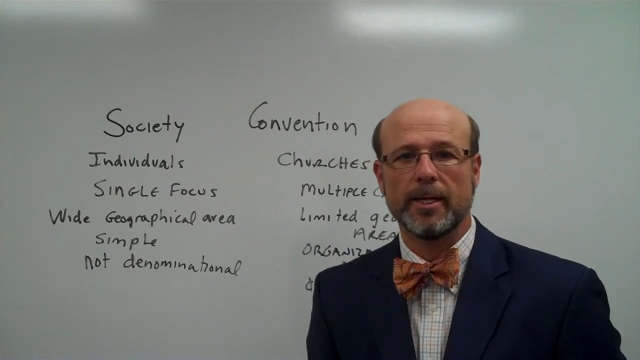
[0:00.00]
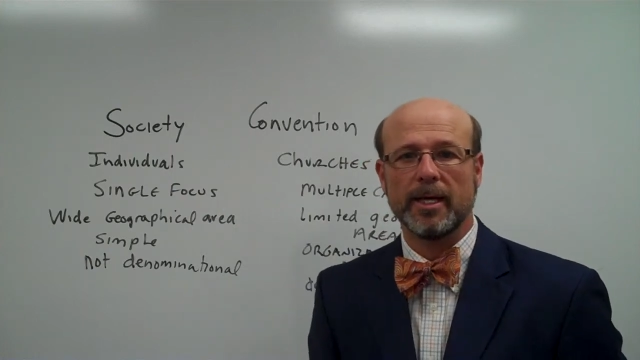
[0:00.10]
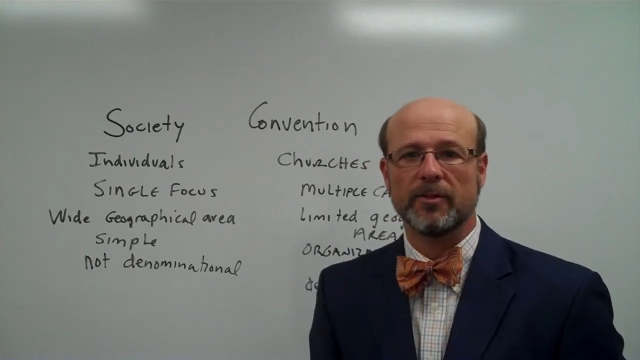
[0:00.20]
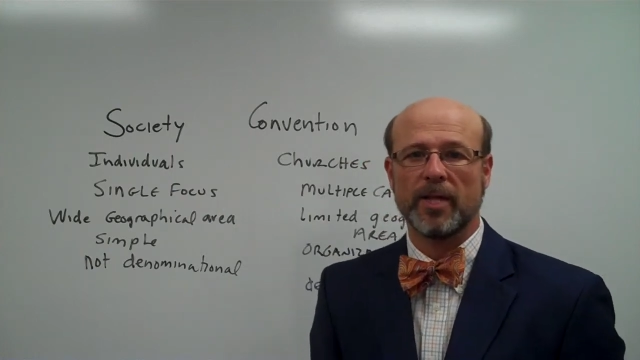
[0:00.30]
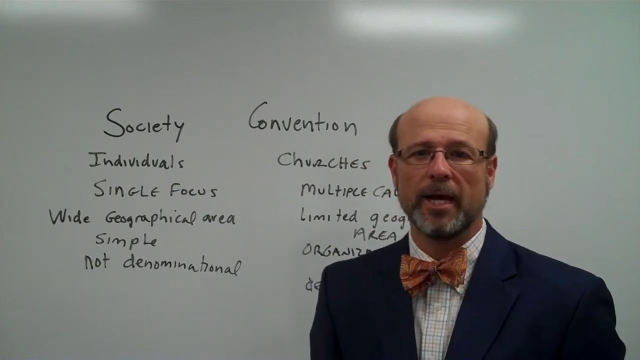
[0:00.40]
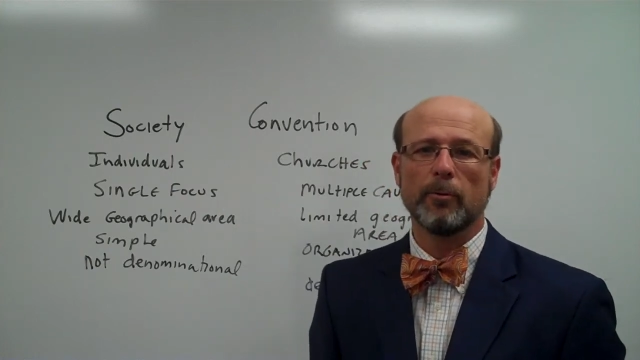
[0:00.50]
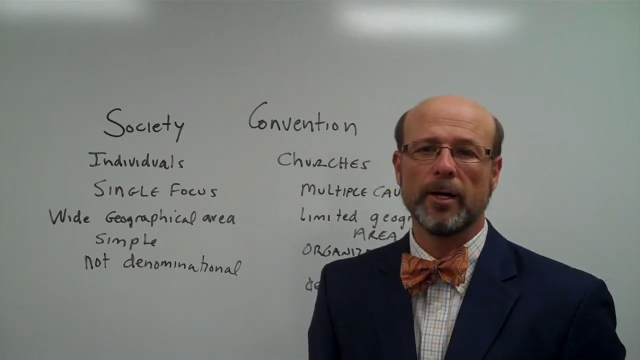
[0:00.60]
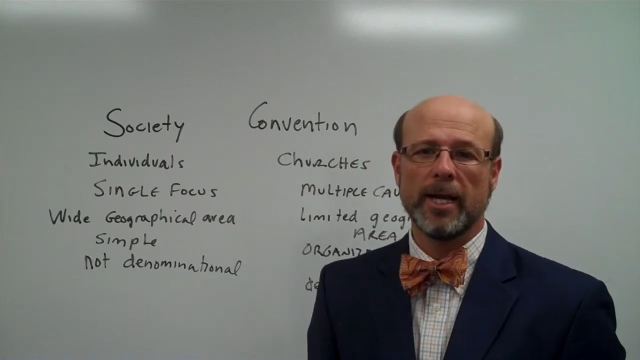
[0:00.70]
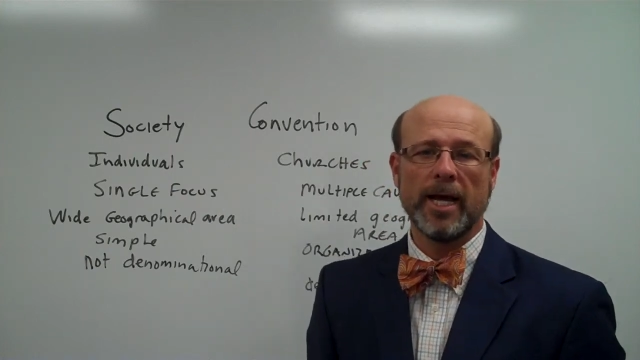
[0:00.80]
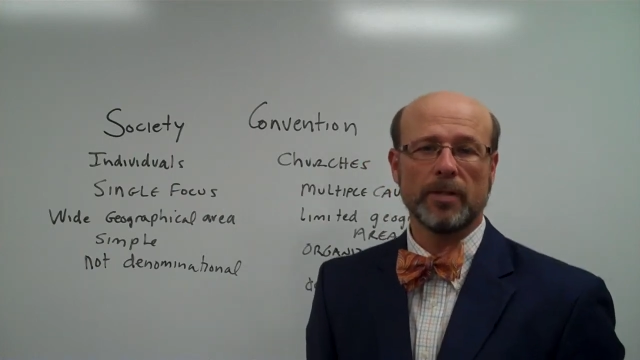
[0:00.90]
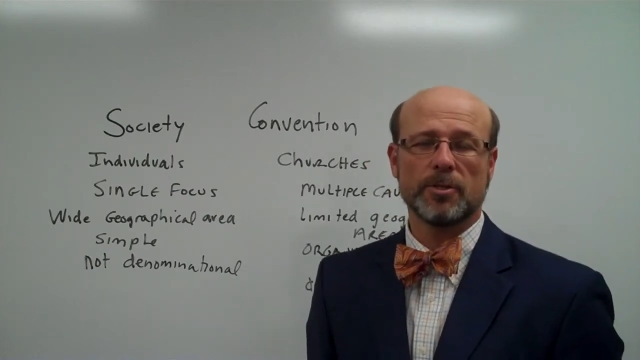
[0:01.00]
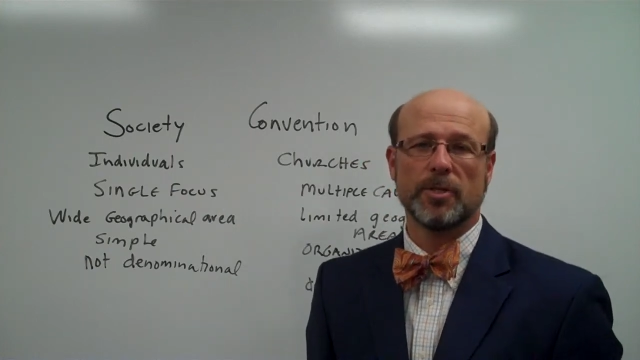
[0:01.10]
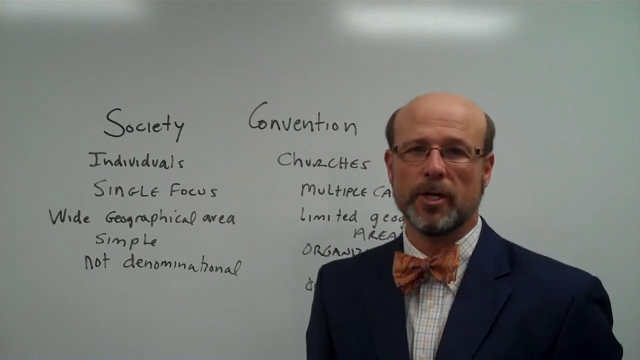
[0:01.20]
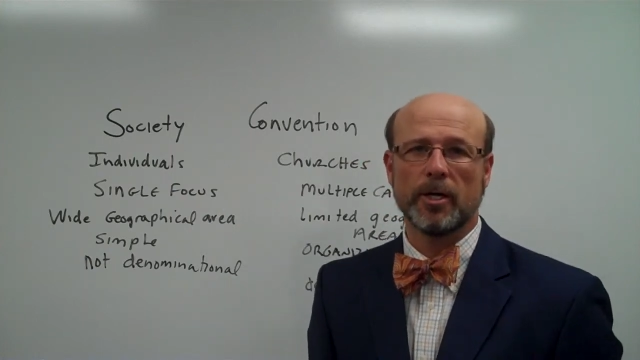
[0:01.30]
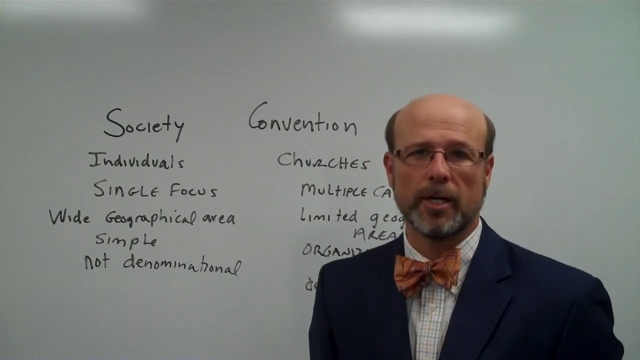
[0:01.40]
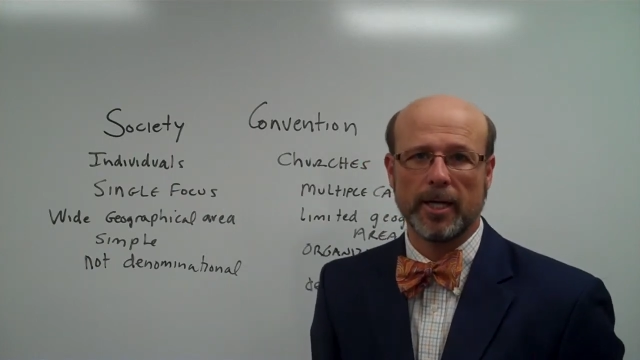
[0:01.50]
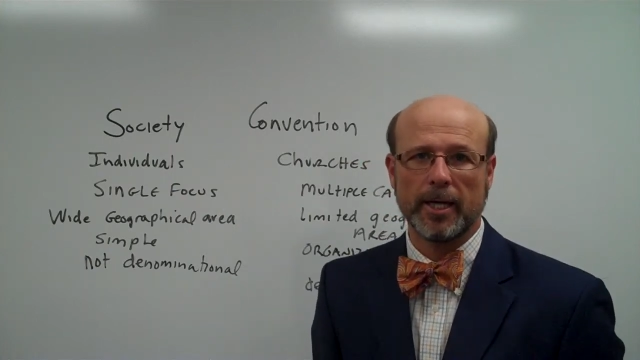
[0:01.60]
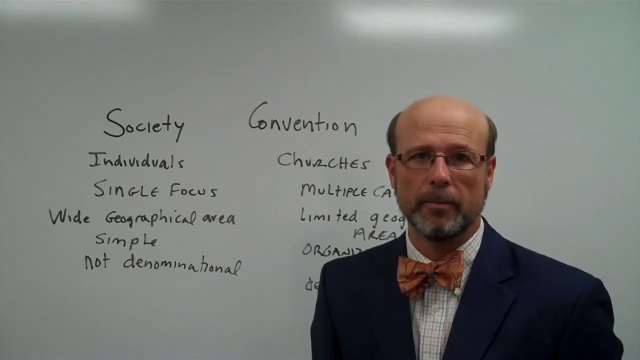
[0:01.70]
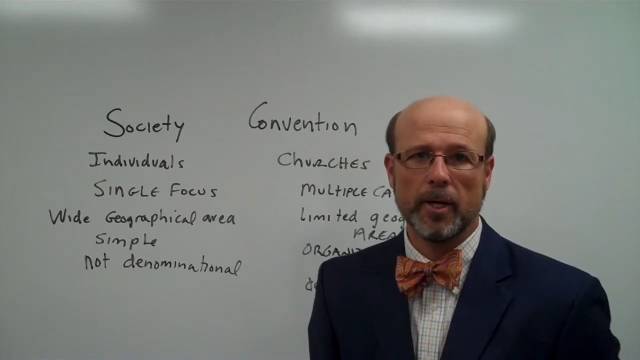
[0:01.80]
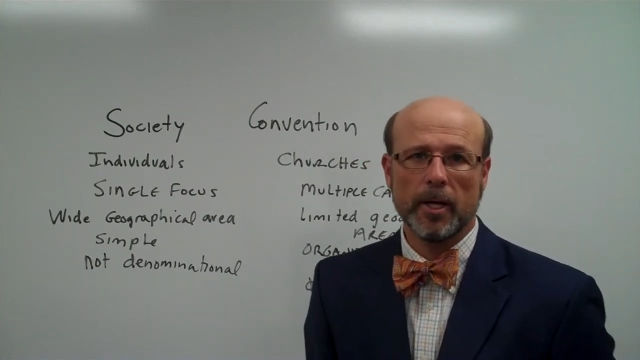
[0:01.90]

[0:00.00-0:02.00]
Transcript: and they renounced their claim